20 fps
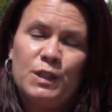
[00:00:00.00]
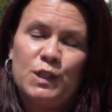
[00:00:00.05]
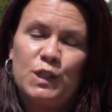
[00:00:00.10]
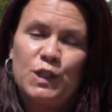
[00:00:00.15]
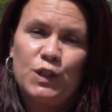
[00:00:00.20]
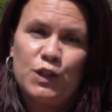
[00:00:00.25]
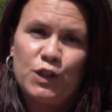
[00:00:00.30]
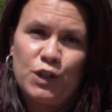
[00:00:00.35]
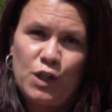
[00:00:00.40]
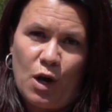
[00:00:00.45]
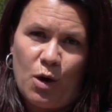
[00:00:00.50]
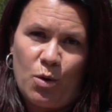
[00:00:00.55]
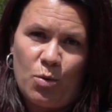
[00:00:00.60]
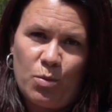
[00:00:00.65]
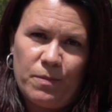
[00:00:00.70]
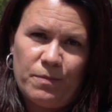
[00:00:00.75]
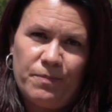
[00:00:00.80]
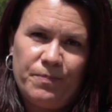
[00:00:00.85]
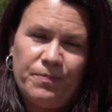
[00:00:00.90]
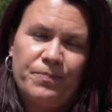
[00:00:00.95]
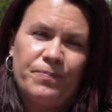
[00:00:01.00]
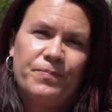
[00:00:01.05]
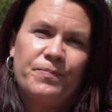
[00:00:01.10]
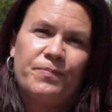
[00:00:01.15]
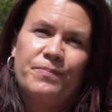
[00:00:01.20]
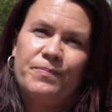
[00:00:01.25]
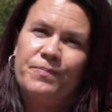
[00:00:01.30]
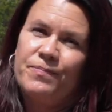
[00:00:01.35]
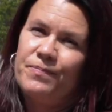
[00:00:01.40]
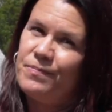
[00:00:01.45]
So
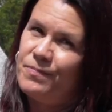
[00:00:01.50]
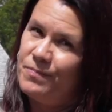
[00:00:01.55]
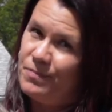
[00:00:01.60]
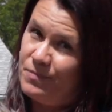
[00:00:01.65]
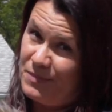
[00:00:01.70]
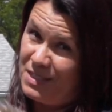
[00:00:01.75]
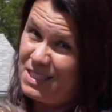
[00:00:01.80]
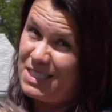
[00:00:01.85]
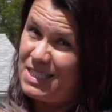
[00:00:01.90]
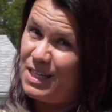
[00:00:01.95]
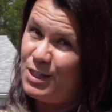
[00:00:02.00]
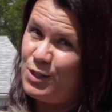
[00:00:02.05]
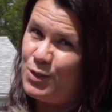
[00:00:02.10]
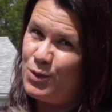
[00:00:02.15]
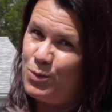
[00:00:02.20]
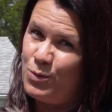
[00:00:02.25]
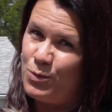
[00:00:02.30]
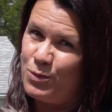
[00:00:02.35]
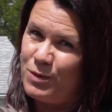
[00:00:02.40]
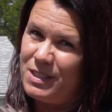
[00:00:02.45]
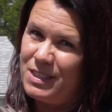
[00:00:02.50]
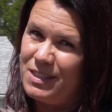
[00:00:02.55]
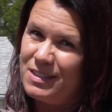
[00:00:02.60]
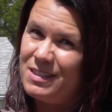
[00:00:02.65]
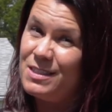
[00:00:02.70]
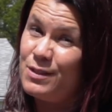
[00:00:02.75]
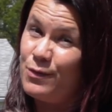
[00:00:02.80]
stay tuned